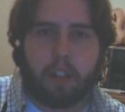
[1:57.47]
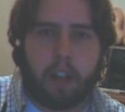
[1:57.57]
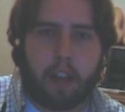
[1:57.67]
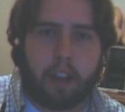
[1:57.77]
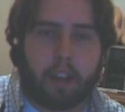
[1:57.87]

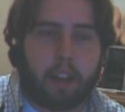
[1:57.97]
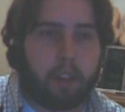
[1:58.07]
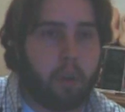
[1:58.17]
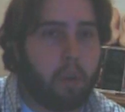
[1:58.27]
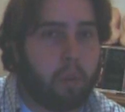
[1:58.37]
Uh, I
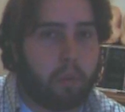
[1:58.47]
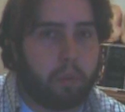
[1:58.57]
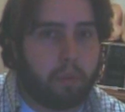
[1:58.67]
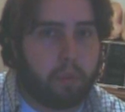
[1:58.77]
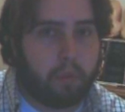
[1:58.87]
know
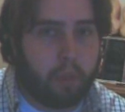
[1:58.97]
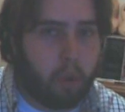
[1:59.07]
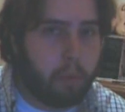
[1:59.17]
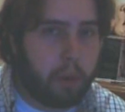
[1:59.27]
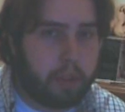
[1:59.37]

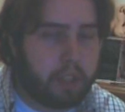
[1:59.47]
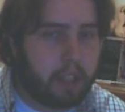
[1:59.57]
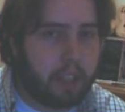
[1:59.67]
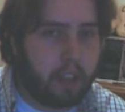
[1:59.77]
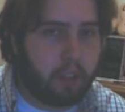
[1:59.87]
No
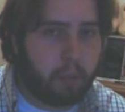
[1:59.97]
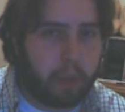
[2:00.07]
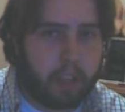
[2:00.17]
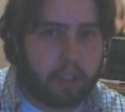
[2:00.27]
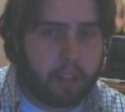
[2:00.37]
Mercy the other
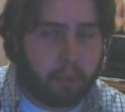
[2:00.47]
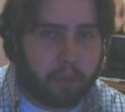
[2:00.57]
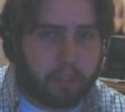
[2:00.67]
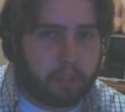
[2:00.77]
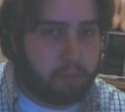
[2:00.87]
week that
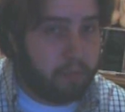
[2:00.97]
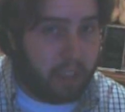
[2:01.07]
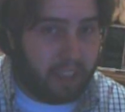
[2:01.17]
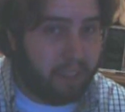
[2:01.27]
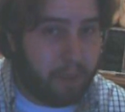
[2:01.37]
was
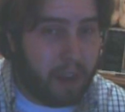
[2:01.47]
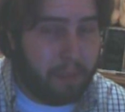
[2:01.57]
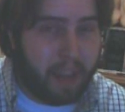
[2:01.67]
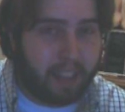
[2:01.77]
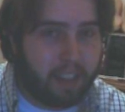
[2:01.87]
in my
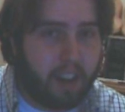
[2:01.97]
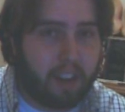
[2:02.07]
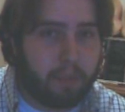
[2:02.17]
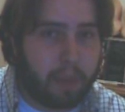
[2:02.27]
backyard